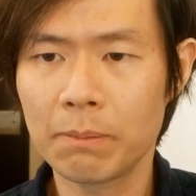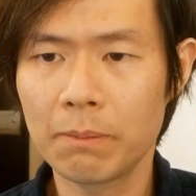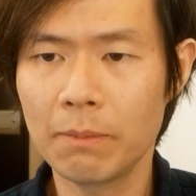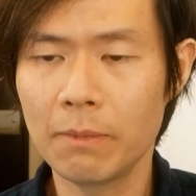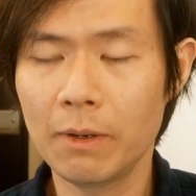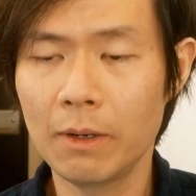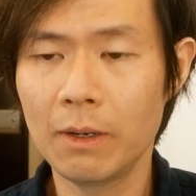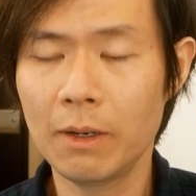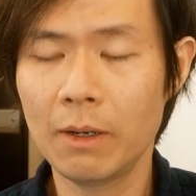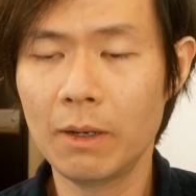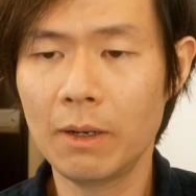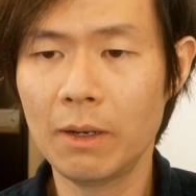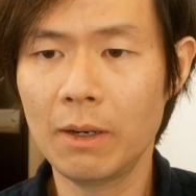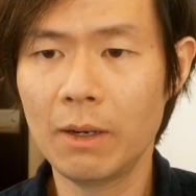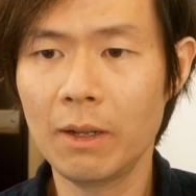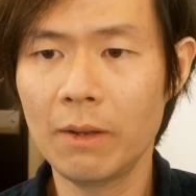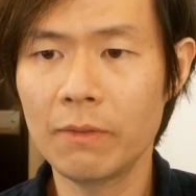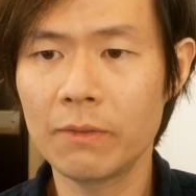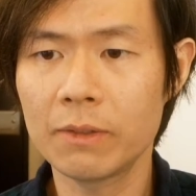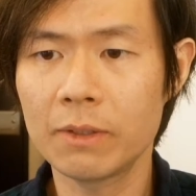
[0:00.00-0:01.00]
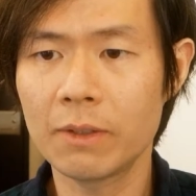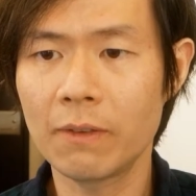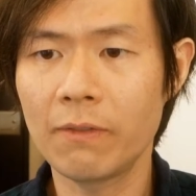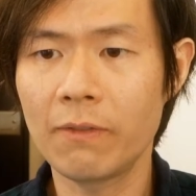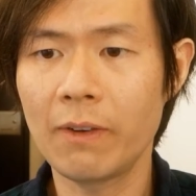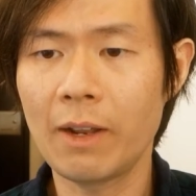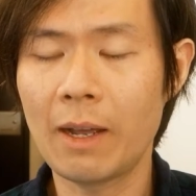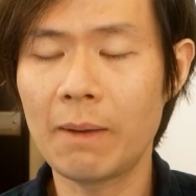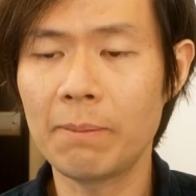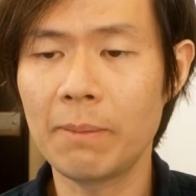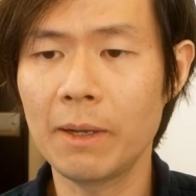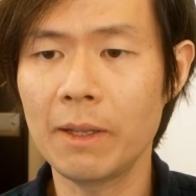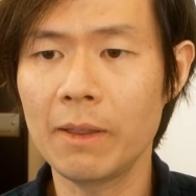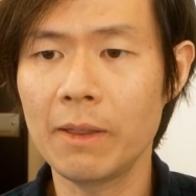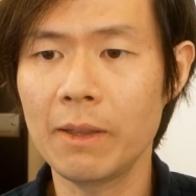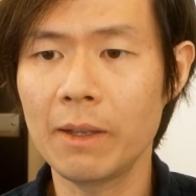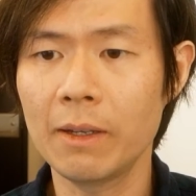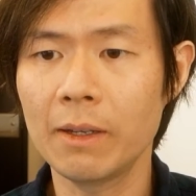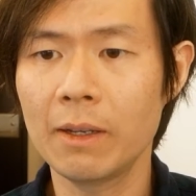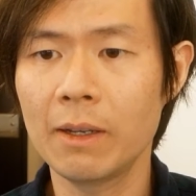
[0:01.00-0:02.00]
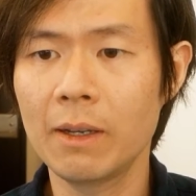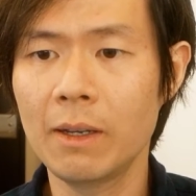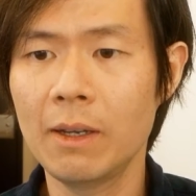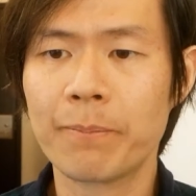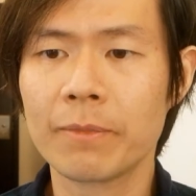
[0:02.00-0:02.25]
lifts the flap, I think.